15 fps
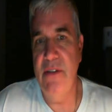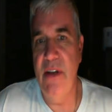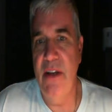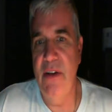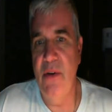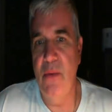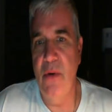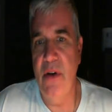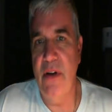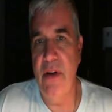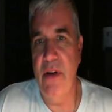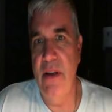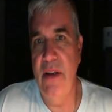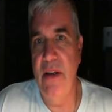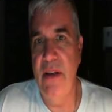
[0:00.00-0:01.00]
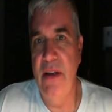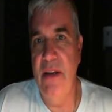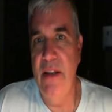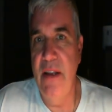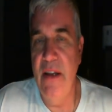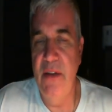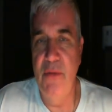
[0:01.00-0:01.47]
Hey, this kind of worked.
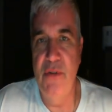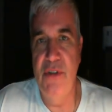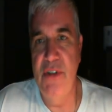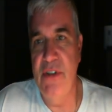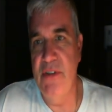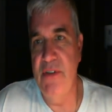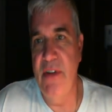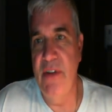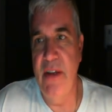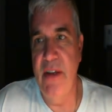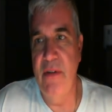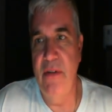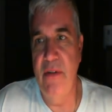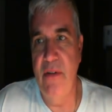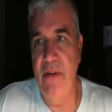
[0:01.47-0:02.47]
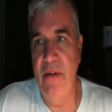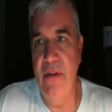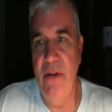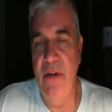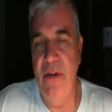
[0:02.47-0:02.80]
And then it was just like,